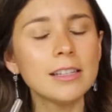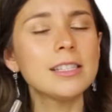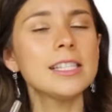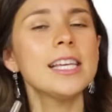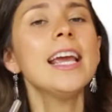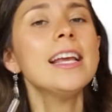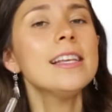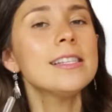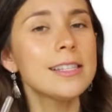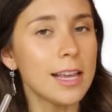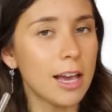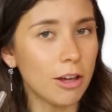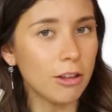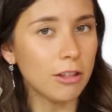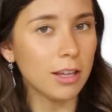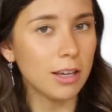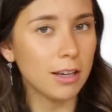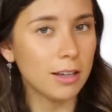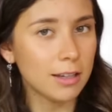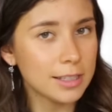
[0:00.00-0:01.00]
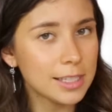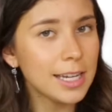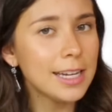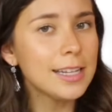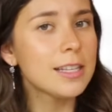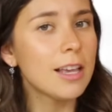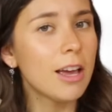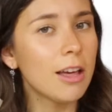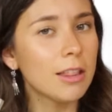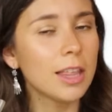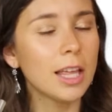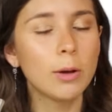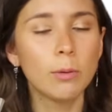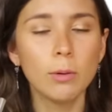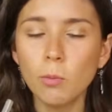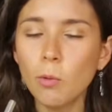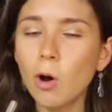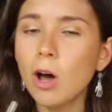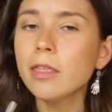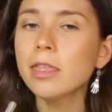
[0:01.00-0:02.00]
It tastes healthy. It tastes healthy.
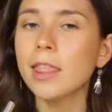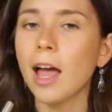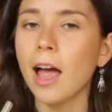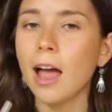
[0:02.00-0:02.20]
We want